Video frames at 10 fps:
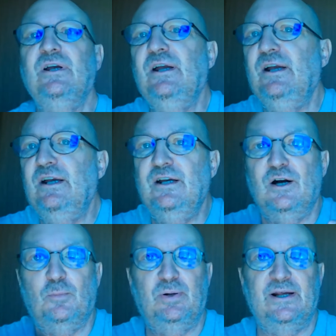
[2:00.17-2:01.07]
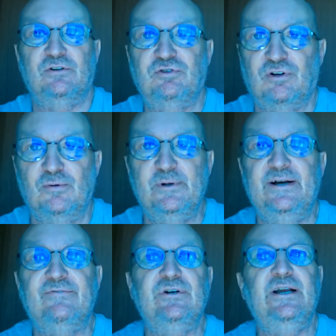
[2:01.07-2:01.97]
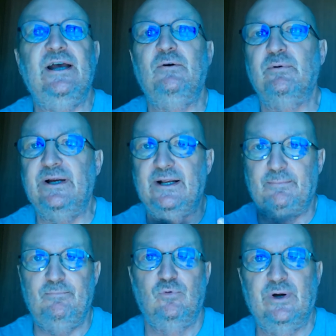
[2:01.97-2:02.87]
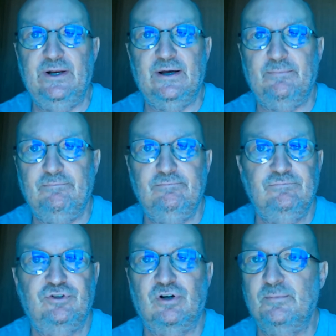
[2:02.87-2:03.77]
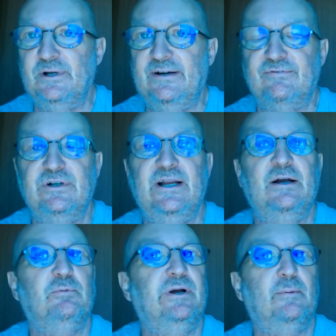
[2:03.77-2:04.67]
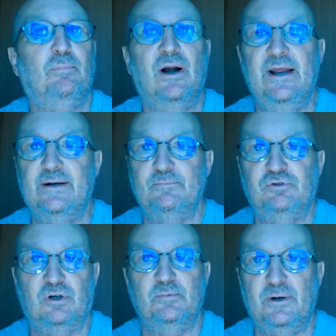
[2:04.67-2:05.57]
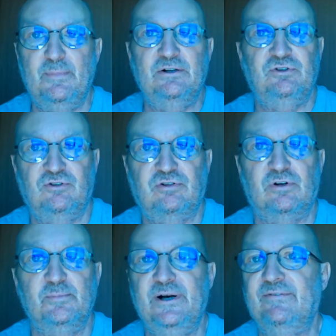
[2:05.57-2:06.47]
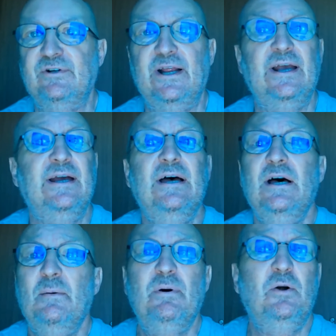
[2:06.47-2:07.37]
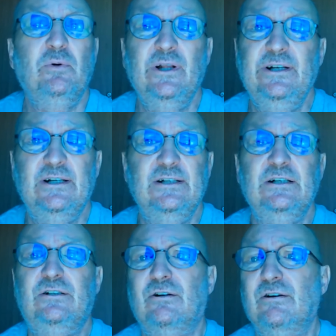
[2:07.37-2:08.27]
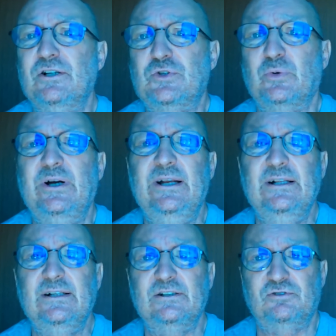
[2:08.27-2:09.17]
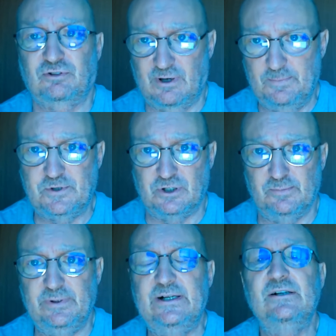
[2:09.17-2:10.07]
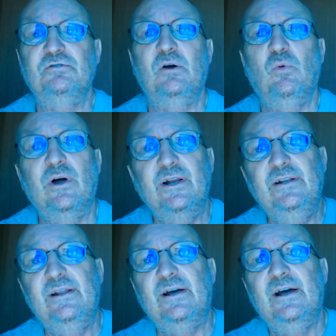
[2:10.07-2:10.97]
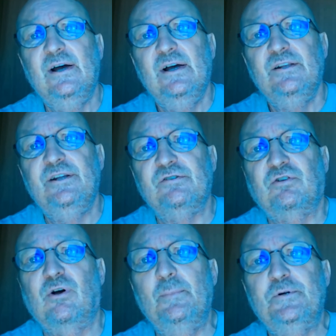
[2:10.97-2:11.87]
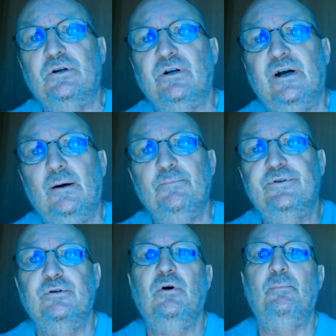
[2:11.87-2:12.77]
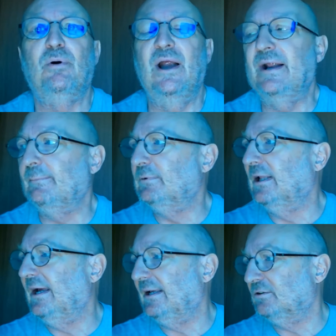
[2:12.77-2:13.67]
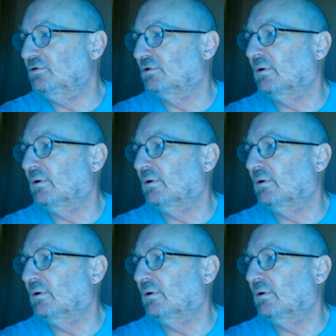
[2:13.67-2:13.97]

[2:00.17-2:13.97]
you know, play a sermon every day, read a sermon every day, read a Branham sermon, a message sermon every day. But it really didn't encourage reading the scripture, because they wanted the scripture to come through a Branham lens